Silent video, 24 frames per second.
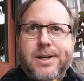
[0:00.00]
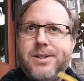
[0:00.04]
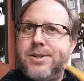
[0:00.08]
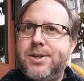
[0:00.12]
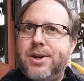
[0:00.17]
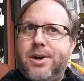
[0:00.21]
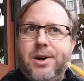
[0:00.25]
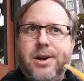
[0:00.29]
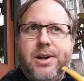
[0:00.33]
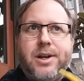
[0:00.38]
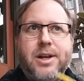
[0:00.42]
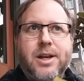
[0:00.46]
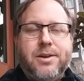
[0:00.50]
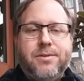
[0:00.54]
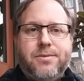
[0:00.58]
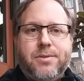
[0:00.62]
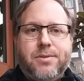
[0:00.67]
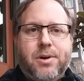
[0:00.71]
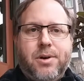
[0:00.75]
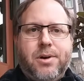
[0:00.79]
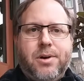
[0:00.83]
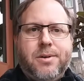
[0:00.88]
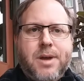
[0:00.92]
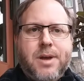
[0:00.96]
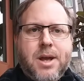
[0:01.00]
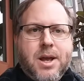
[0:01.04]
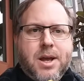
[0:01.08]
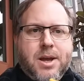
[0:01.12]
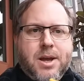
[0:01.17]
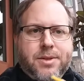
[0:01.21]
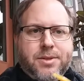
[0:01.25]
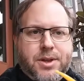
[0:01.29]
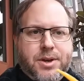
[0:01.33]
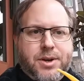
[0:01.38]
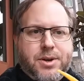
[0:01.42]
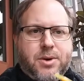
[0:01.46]
sorry again for
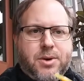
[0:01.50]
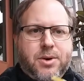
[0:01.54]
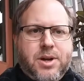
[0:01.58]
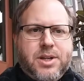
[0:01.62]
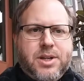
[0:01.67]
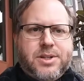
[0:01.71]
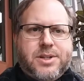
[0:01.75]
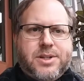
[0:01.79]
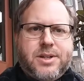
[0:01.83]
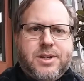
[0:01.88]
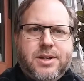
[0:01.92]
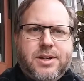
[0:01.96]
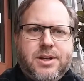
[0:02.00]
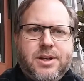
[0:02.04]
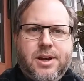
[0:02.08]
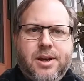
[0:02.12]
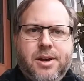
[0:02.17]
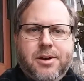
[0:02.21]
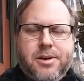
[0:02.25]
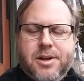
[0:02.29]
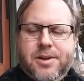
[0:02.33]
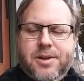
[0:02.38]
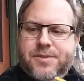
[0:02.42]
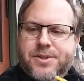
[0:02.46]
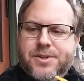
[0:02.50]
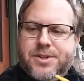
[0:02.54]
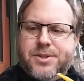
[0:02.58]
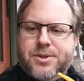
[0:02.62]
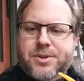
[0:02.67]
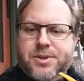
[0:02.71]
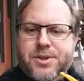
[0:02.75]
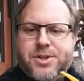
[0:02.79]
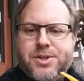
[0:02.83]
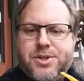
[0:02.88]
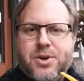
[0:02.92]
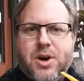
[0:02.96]
the noise if it's
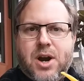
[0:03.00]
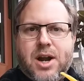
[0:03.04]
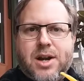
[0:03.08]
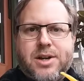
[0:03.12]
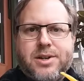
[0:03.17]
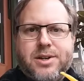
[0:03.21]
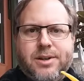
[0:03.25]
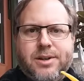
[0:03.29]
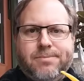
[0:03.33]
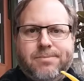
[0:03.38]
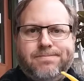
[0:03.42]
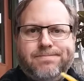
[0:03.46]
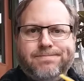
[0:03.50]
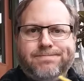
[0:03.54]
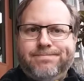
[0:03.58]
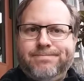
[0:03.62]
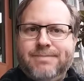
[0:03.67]
too distracting.